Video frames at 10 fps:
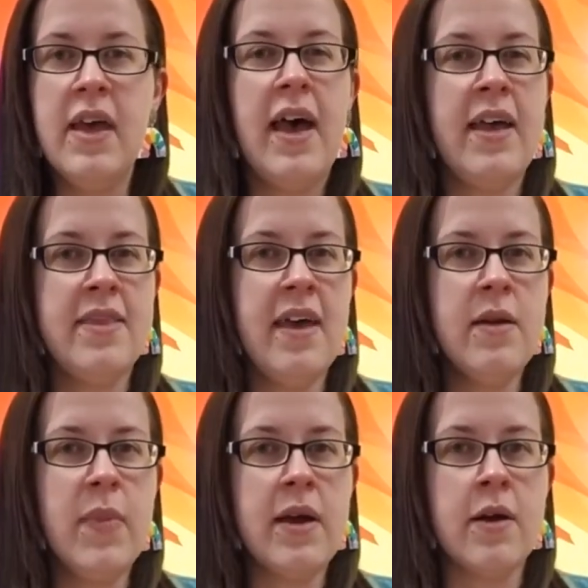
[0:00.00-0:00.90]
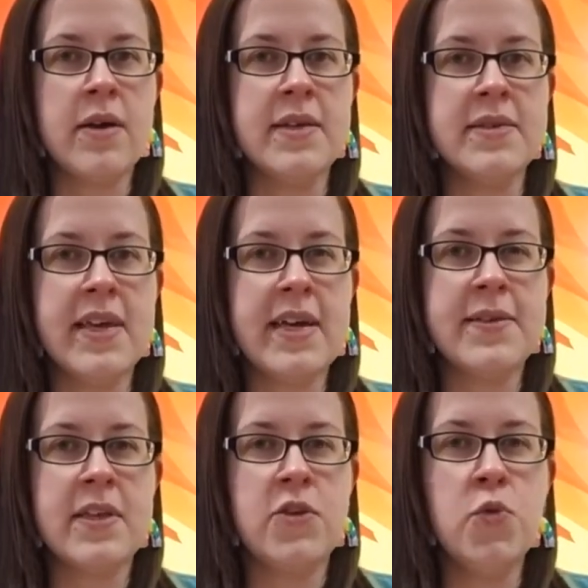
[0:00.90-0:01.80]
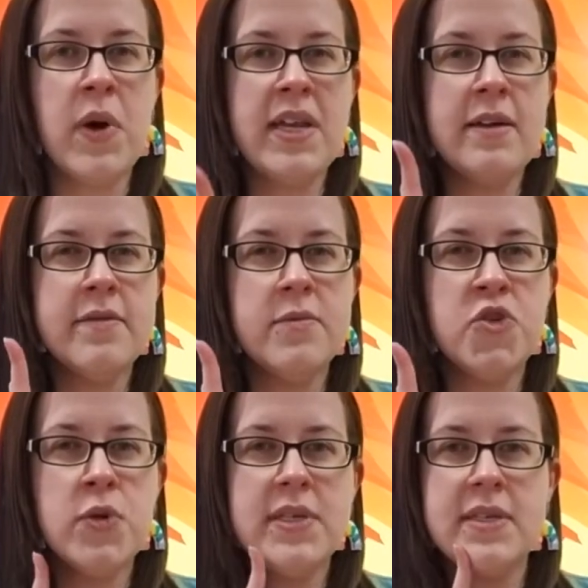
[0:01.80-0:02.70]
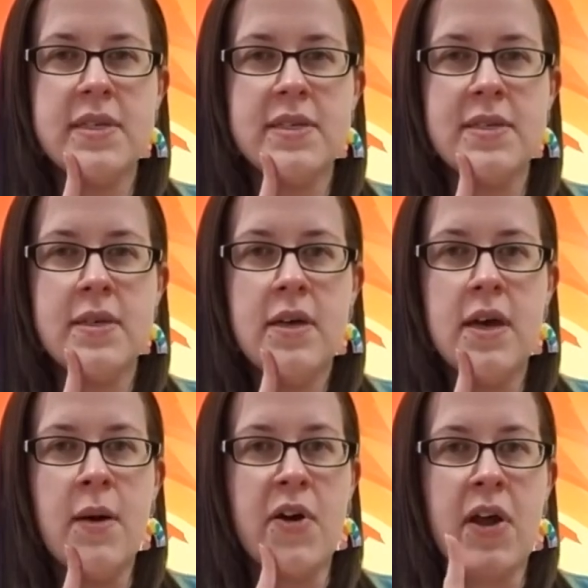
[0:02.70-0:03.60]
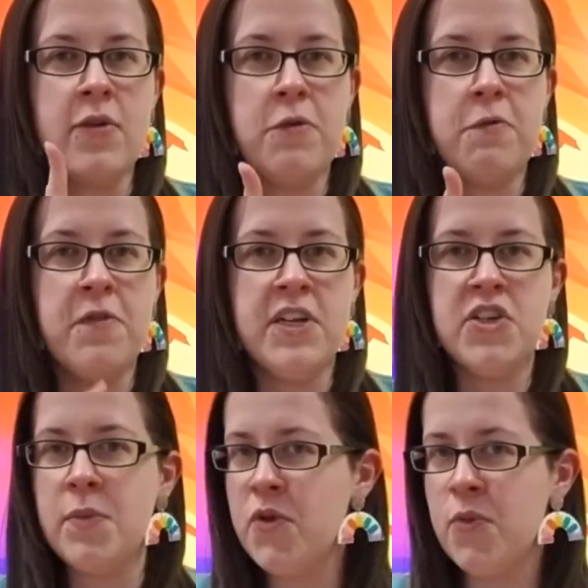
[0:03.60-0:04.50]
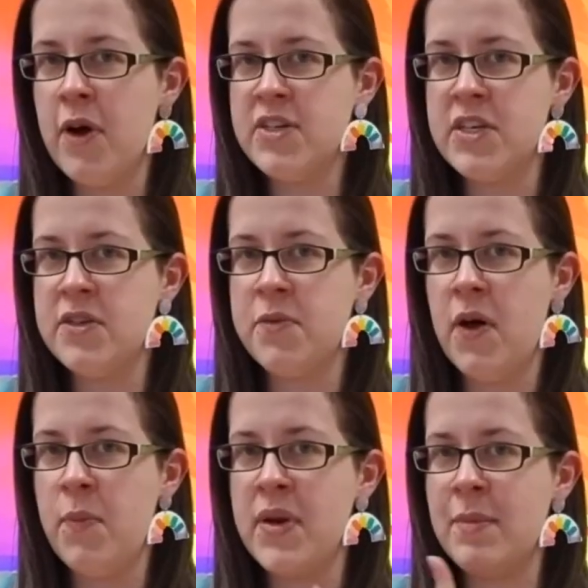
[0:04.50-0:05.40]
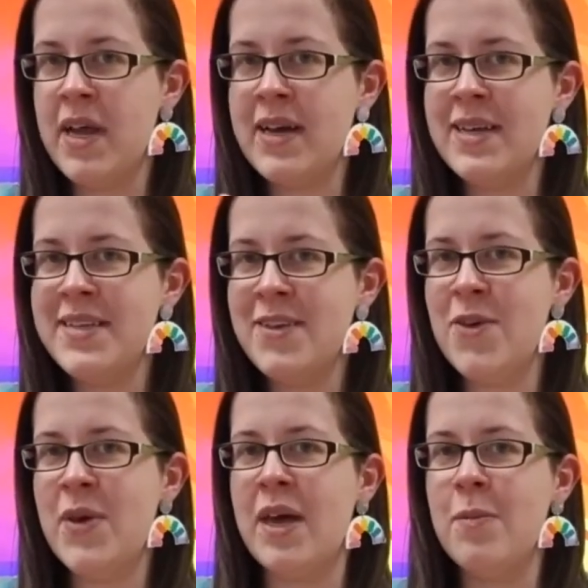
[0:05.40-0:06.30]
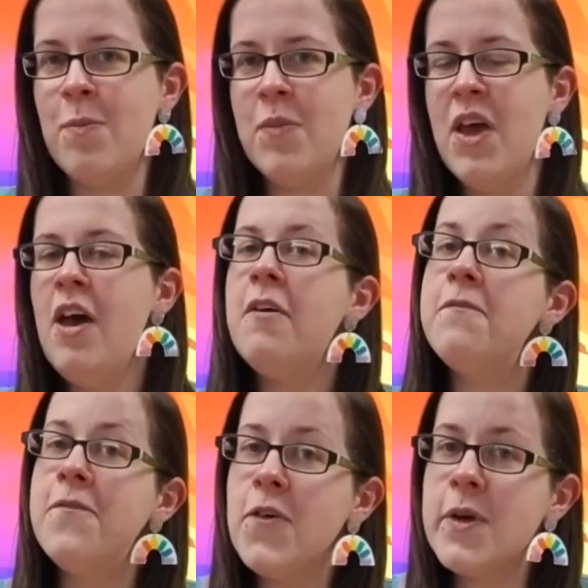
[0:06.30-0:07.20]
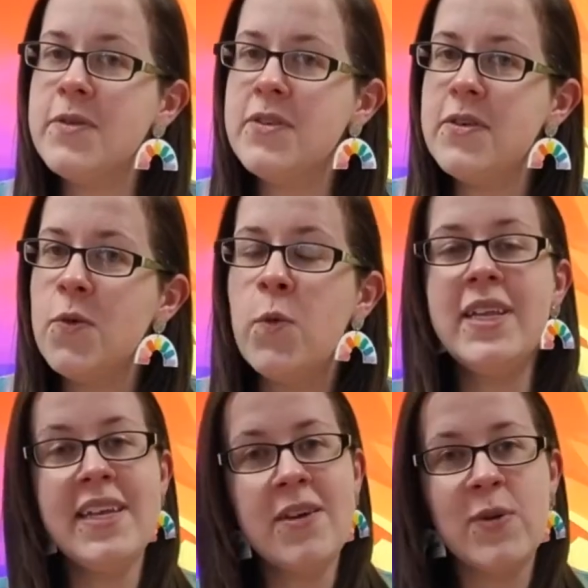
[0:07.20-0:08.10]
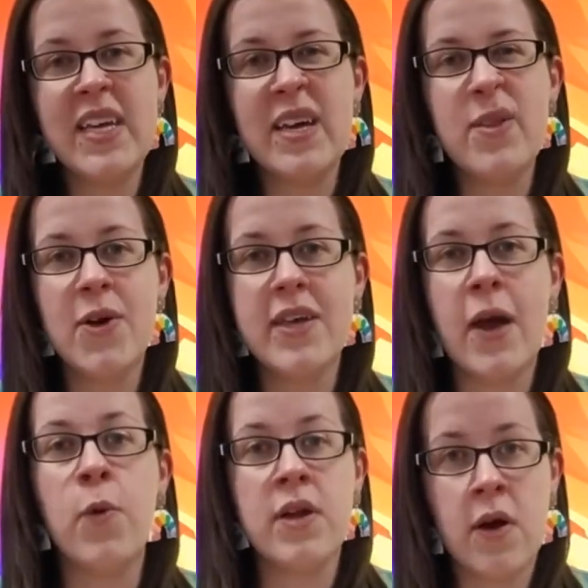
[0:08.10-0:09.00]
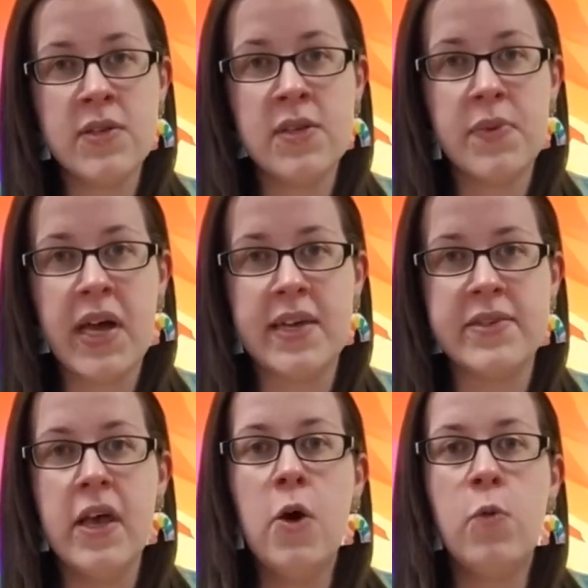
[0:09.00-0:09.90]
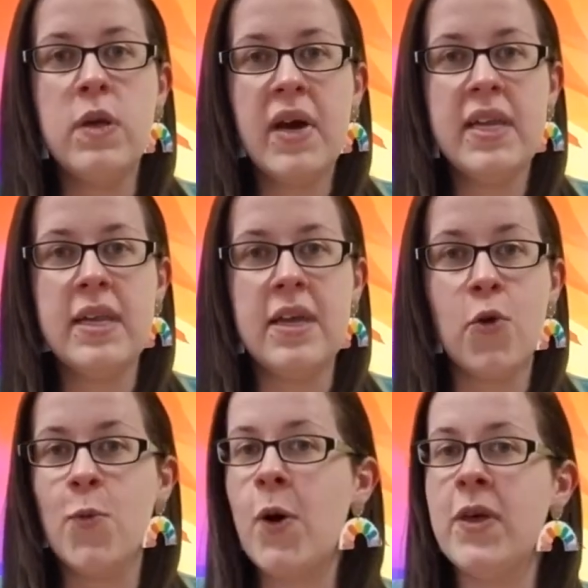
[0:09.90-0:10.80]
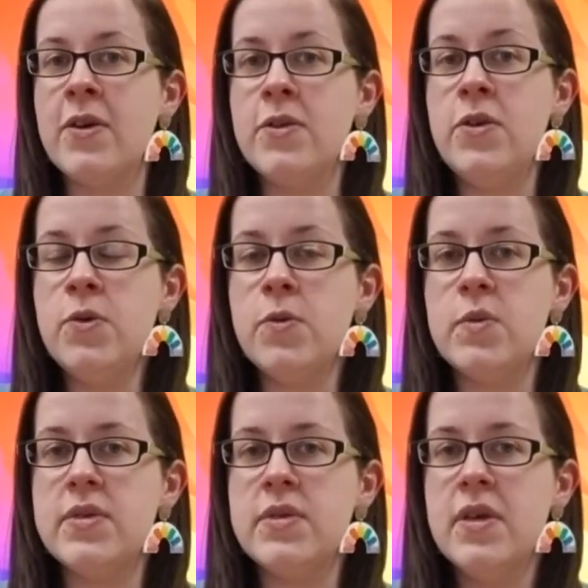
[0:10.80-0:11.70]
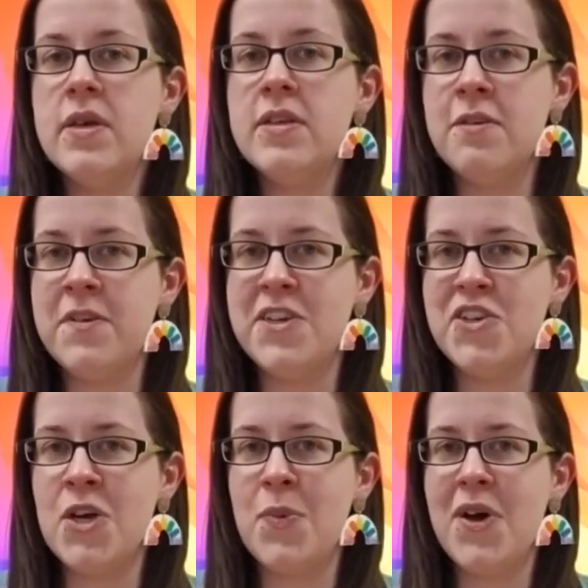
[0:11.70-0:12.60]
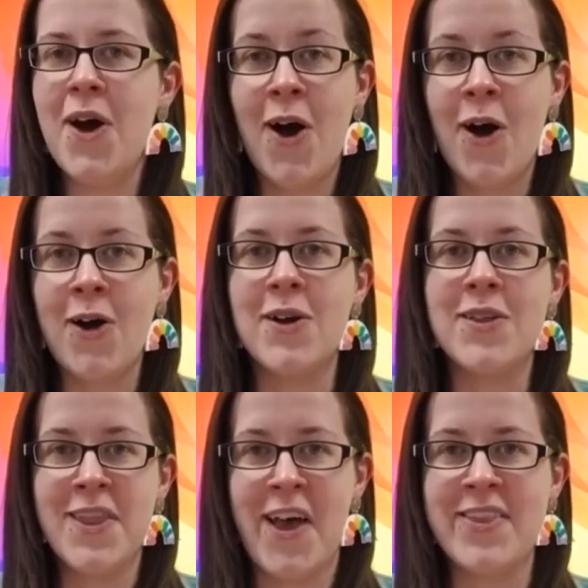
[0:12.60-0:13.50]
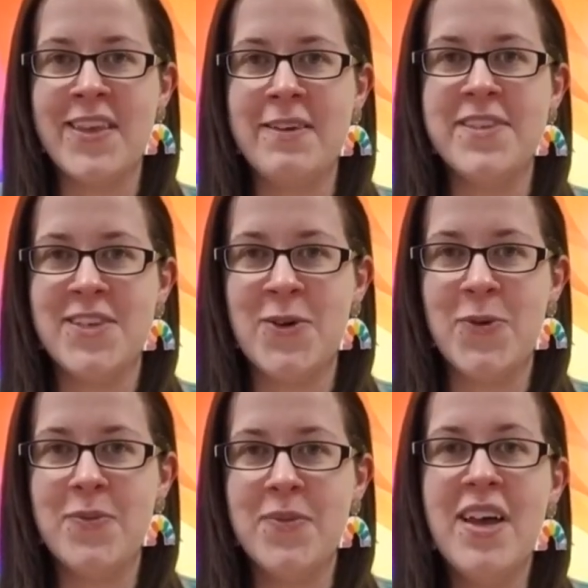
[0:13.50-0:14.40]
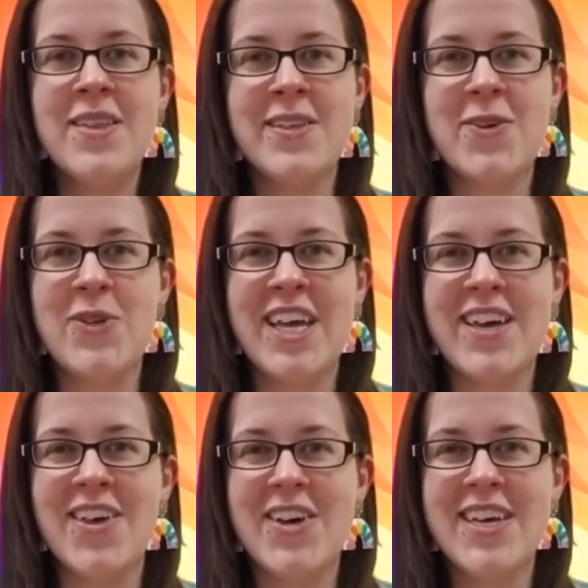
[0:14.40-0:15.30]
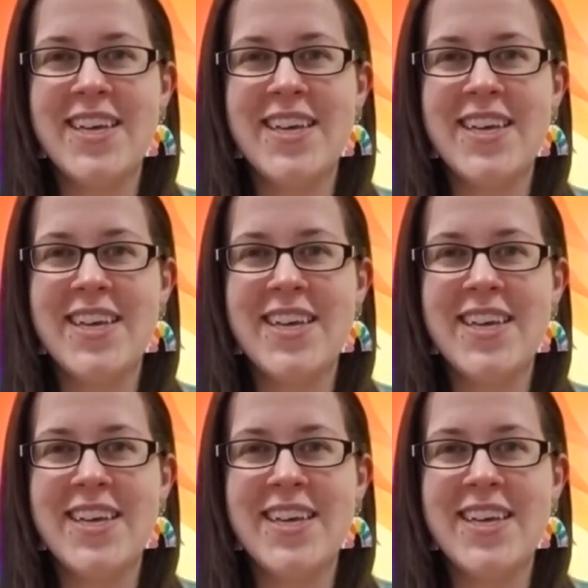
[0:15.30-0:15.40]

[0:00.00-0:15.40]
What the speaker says: And then, my artists, like I said, you might have some choices about how you finish up your project as well, but I'm not going to tell you yet. First, we need to go take a look at what art supplies we might need or what we could use to finish up our vine leaves too. Let's go take a look.